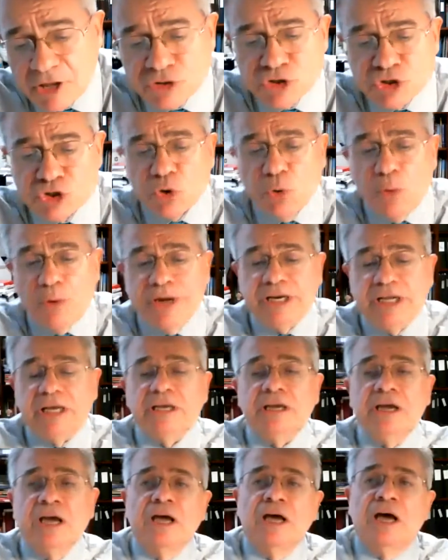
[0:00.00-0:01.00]

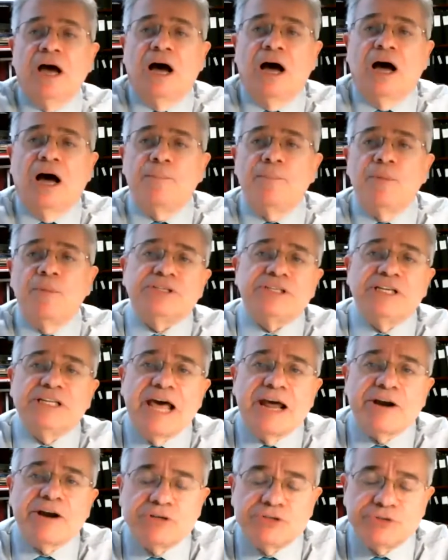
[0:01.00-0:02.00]
joining uh,
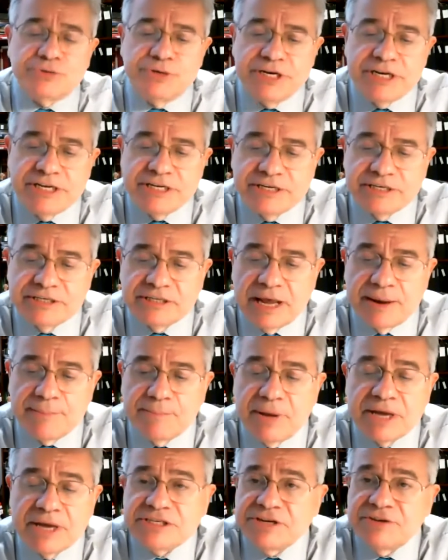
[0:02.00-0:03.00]
multilateral treaties that
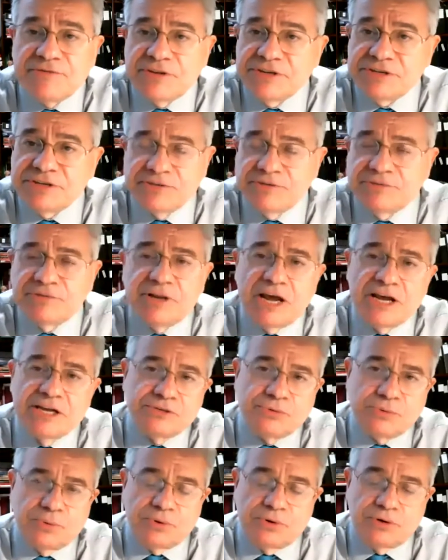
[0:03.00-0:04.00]
much of the
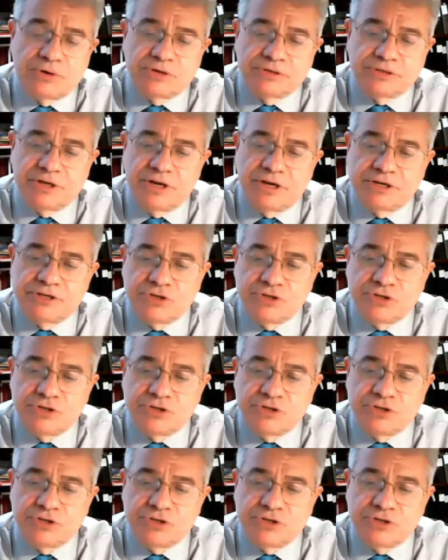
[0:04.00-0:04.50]
civilized world uh,